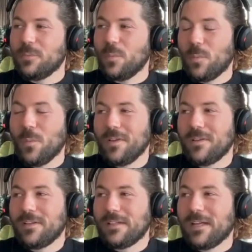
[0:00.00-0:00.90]

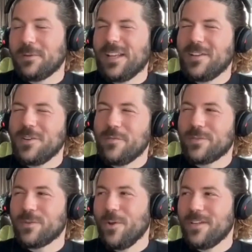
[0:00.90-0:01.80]
I don't know if you'd
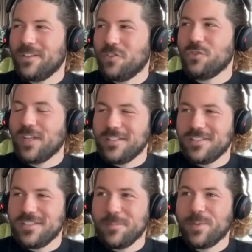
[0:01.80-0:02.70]
call it a
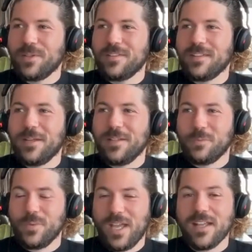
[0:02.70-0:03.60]
strategy, but that
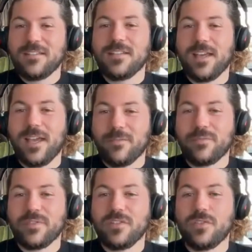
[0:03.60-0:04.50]
we had to have
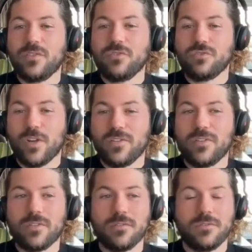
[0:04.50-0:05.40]
this trust